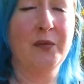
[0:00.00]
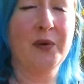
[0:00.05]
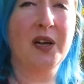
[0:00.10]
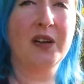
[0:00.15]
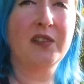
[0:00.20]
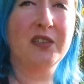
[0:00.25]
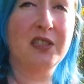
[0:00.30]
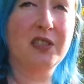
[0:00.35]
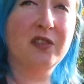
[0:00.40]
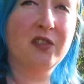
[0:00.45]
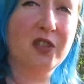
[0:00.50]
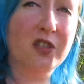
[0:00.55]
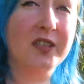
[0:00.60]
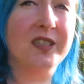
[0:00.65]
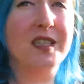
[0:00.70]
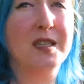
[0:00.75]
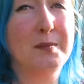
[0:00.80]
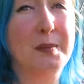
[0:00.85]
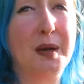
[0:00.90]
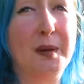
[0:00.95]
We're going to do
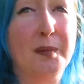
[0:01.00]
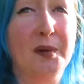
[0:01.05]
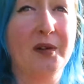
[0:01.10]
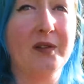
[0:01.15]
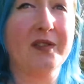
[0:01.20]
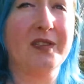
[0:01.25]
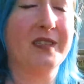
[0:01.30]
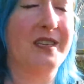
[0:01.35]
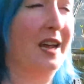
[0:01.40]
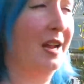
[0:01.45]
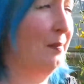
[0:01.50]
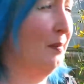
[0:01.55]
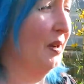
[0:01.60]
just the big plot today